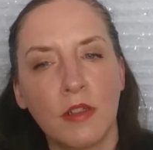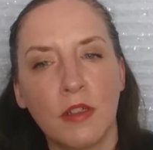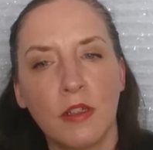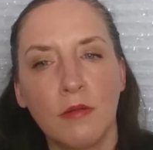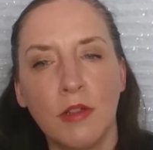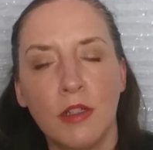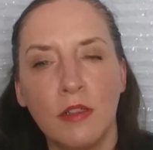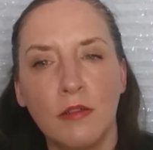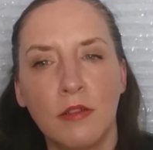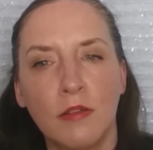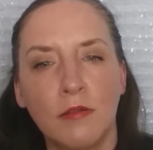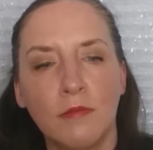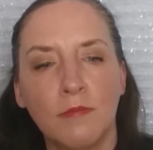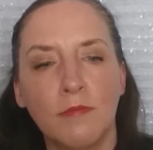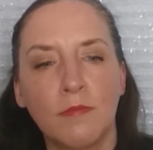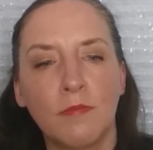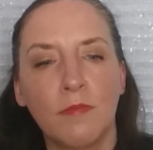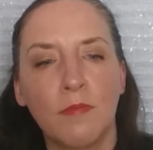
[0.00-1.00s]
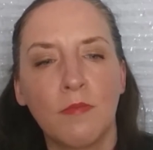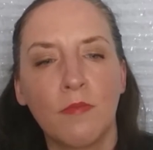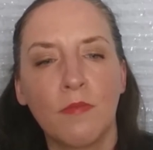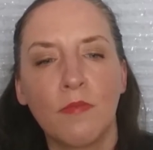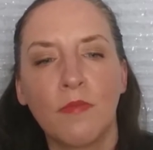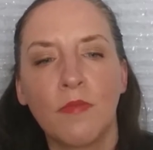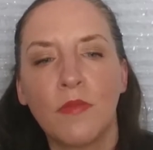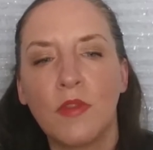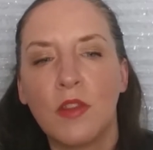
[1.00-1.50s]
Come on.
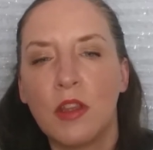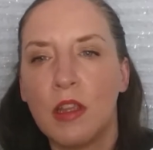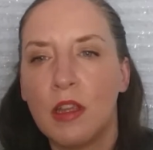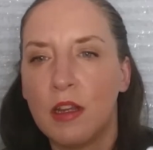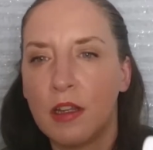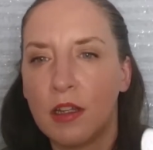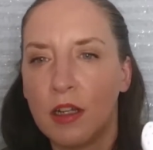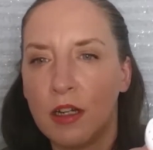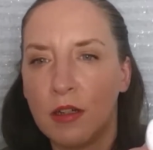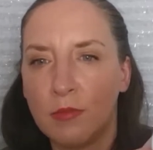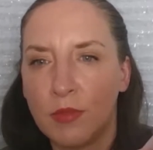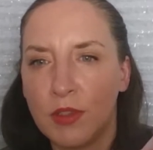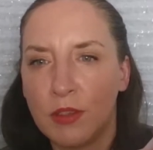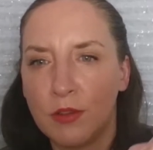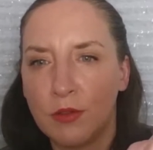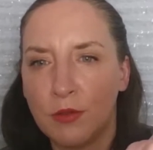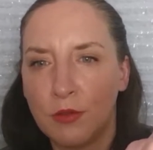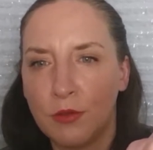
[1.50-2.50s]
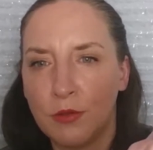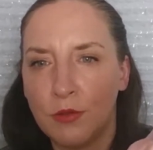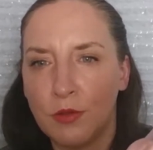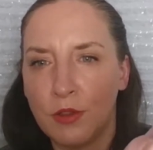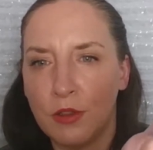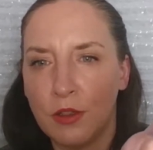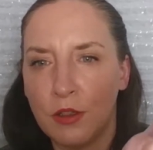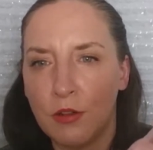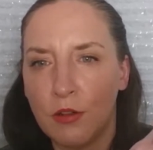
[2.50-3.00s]
And it comes through
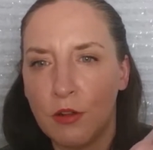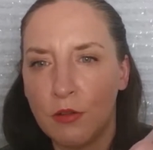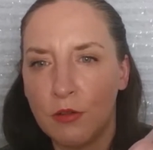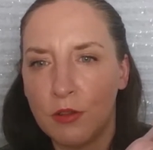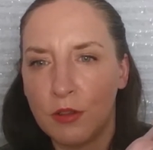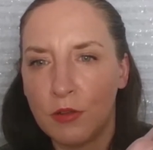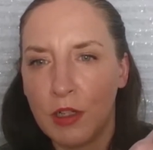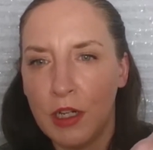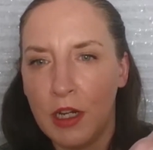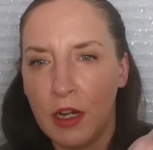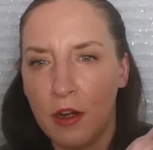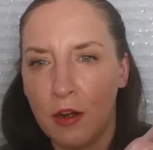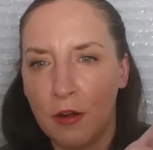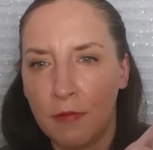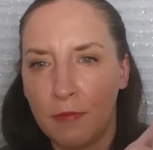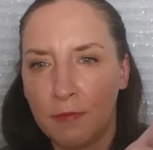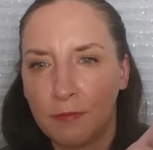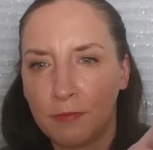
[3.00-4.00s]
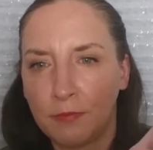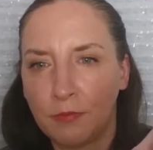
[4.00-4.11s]
the little holes right here,